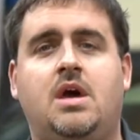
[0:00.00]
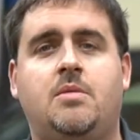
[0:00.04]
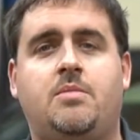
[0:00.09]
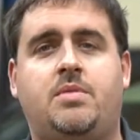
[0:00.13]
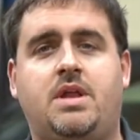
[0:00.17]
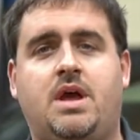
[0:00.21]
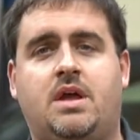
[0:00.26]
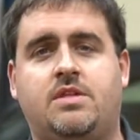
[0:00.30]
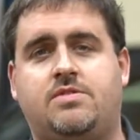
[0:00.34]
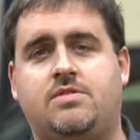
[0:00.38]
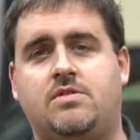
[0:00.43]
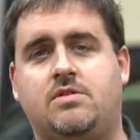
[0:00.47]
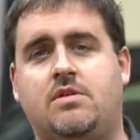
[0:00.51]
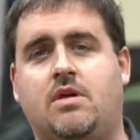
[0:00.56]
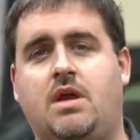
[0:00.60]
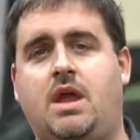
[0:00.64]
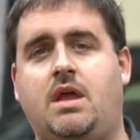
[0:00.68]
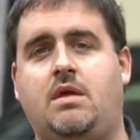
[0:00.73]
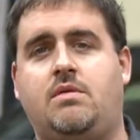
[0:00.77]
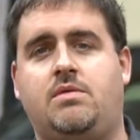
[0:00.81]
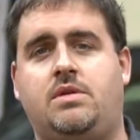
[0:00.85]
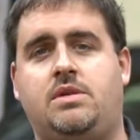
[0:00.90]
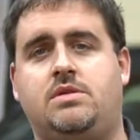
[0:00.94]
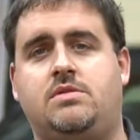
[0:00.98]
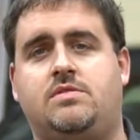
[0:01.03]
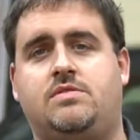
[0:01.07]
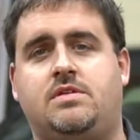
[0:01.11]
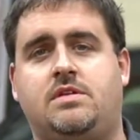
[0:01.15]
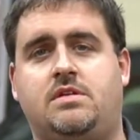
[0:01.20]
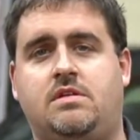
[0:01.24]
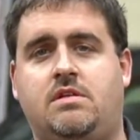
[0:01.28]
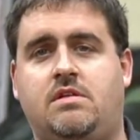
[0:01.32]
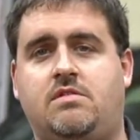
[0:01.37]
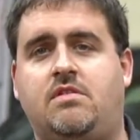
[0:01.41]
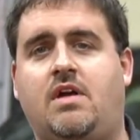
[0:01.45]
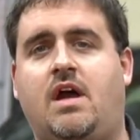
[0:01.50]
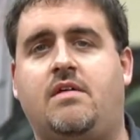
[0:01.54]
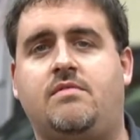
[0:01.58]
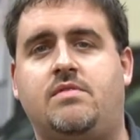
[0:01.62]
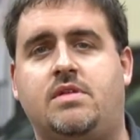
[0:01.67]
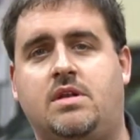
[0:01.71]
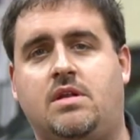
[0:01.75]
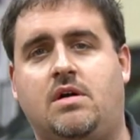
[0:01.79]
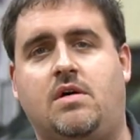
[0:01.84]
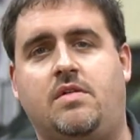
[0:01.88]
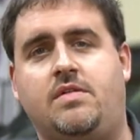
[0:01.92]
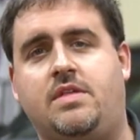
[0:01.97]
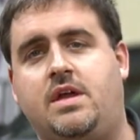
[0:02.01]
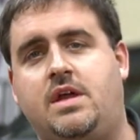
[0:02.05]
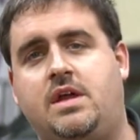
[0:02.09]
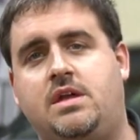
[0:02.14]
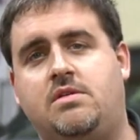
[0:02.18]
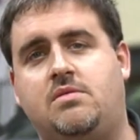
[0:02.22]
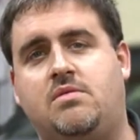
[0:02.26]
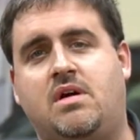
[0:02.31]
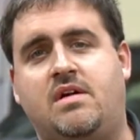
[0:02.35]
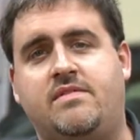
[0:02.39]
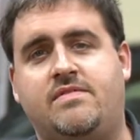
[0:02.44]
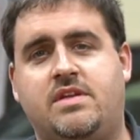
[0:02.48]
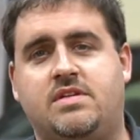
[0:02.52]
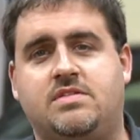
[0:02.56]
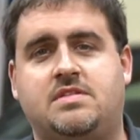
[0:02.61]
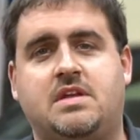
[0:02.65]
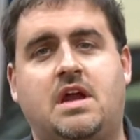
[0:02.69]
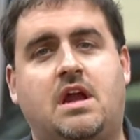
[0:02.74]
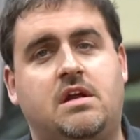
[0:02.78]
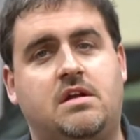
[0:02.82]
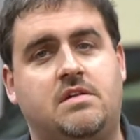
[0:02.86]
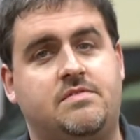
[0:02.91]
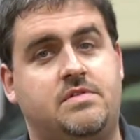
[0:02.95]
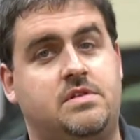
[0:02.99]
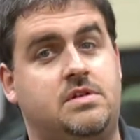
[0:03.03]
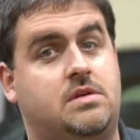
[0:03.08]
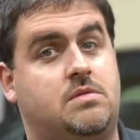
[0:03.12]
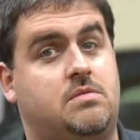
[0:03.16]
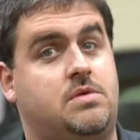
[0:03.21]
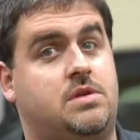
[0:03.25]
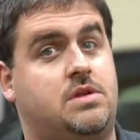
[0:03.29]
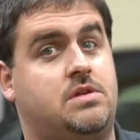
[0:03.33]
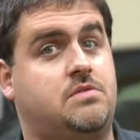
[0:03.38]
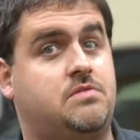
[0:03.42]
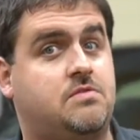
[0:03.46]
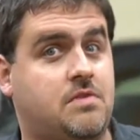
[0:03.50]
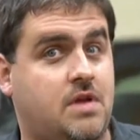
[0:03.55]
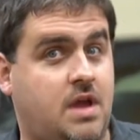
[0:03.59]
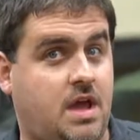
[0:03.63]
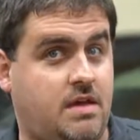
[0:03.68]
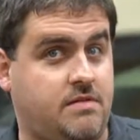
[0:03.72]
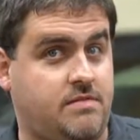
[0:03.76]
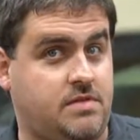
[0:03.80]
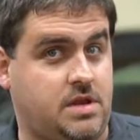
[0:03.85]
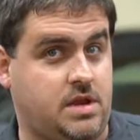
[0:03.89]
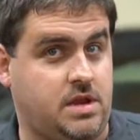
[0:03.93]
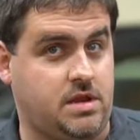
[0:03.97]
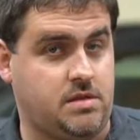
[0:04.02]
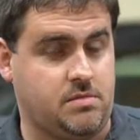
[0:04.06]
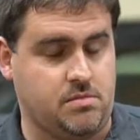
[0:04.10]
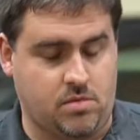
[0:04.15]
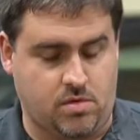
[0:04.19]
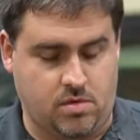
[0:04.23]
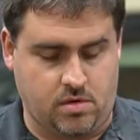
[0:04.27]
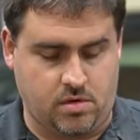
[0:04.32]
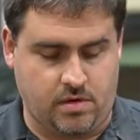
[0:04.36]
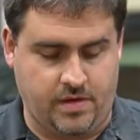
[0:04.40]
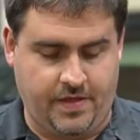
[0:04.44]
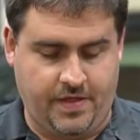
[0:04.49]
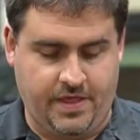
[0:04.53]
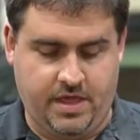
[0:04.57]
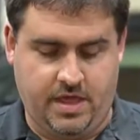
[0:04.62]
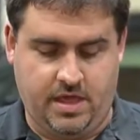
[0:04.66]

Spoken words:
but not so great when you're sitting and driving it all day and your wife gets tired of it and doesn't want to drive it anymore.